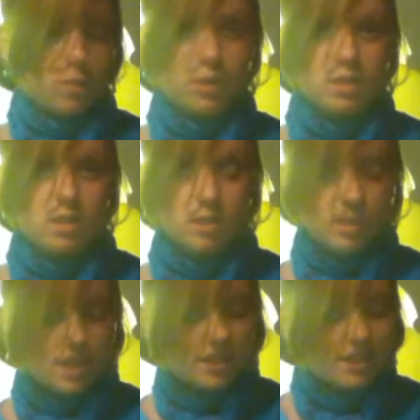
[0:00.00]
will
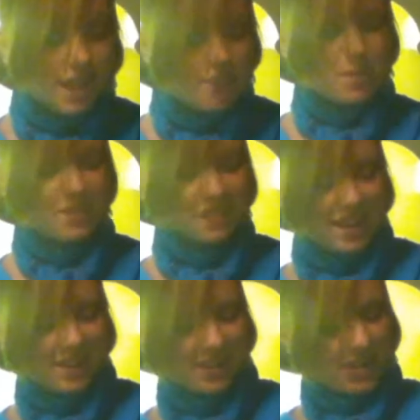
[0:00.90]
examine
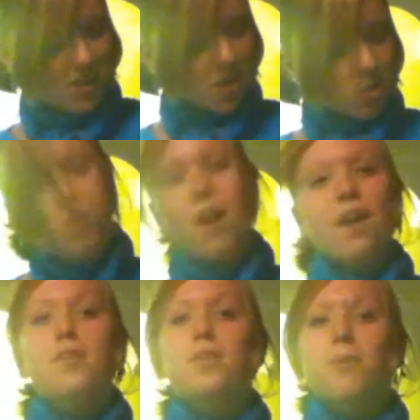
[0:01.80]
later, or
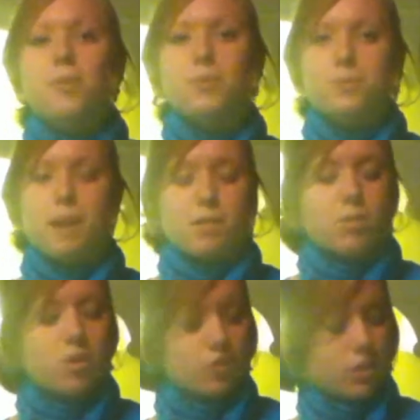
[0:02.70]
other older
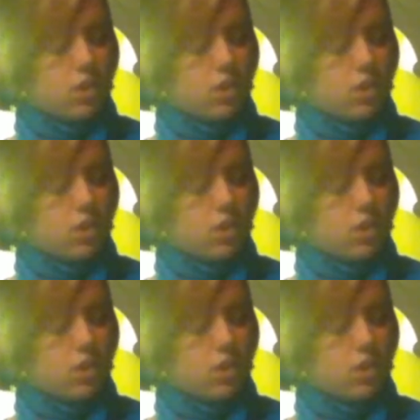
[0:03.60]
metamorphic